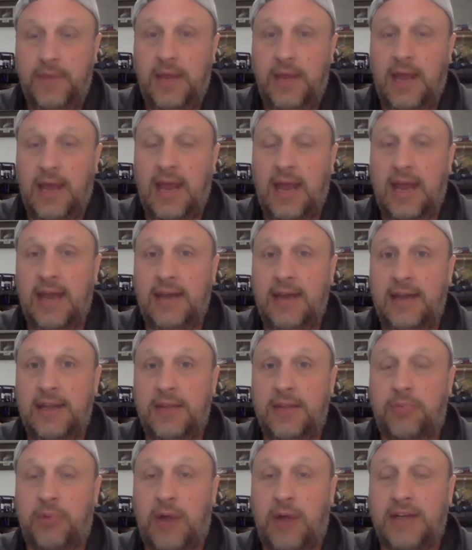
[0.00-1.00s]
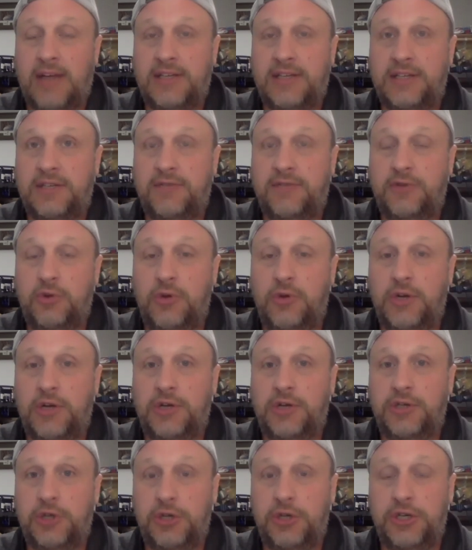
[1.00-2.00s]
And in the process of doing your
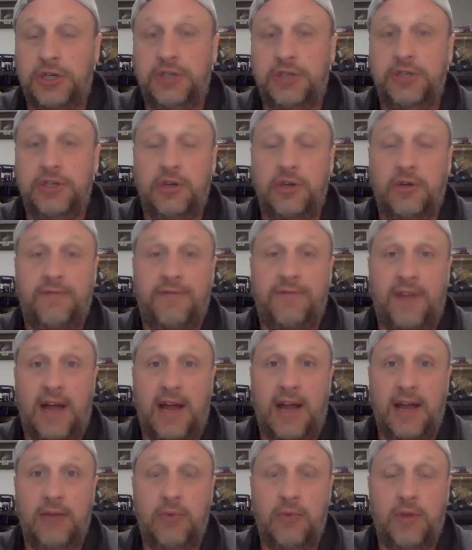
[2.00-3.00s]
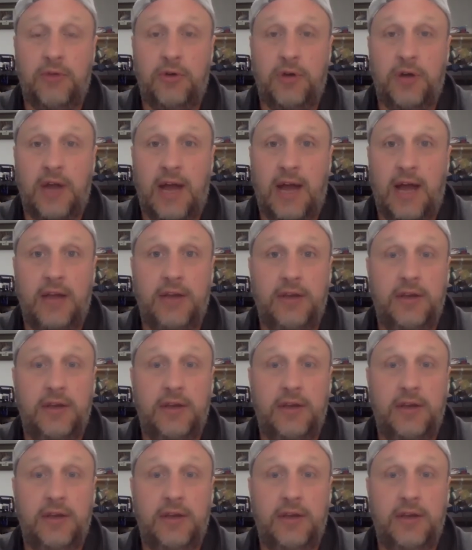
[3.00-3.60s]
searches, you'll find whether or not